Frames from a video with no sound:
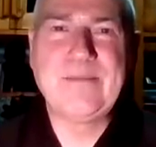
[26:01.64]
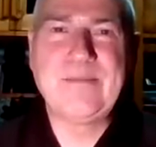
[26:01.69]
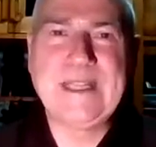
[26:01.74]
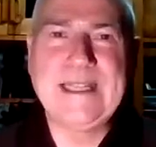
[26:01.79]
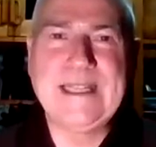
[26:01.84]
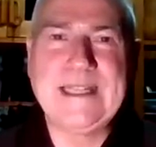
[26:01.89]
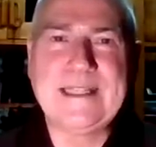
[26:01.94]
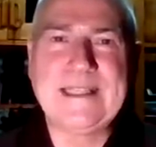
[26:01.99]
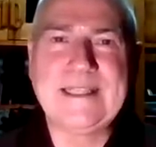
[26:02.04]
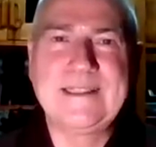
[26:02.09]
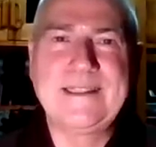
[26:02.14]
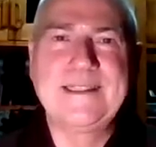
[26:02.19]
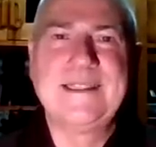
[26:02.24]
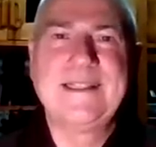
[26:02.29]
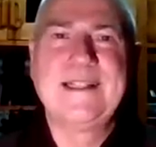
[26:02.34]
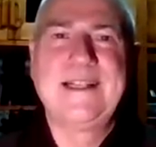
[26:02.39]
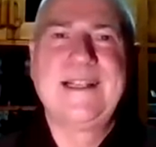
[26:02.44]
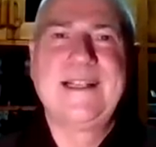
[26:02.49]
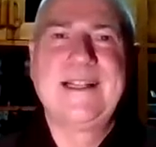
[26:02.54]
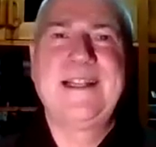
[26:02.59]
meal.
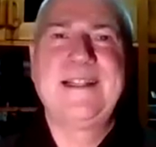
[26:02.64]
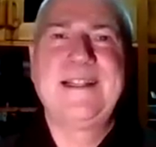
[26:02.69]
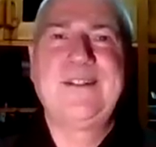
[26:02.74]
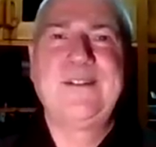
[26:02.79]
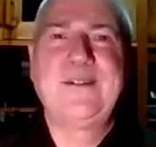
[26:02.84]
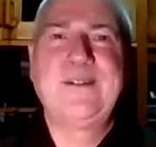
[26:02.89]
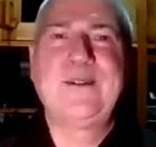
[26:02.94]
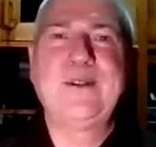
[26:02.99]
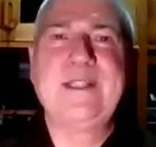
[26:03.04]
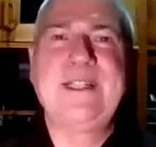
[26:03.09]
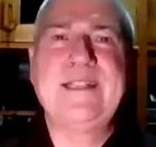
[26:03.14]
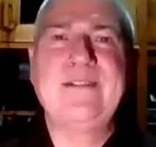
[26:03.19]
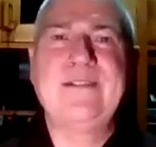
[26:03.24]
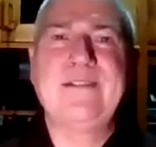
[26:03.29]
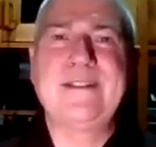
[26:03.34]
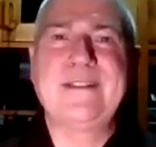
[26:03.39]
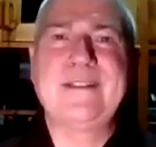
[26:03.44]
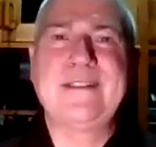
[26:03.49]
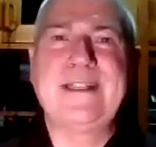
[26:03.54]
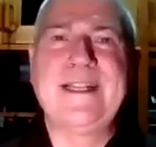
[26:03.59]
And you could
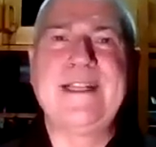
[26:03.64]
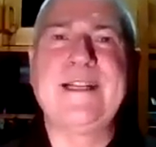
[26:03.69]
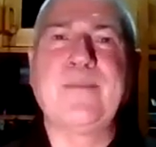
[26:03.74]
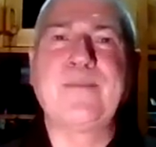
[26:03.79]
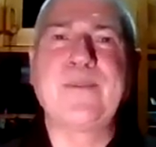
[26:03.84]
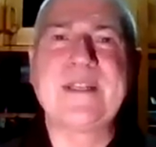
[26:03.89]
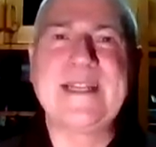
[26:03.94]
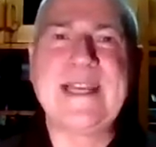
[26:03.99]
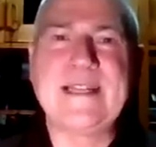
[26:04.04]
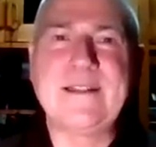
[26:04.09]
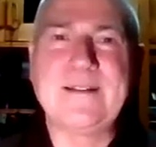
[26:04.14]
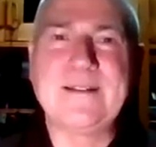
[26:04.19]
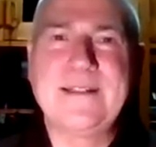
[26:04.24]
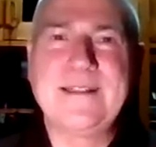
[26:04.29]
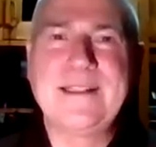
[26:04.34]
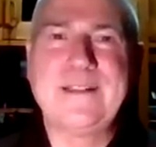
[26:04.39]
even get upset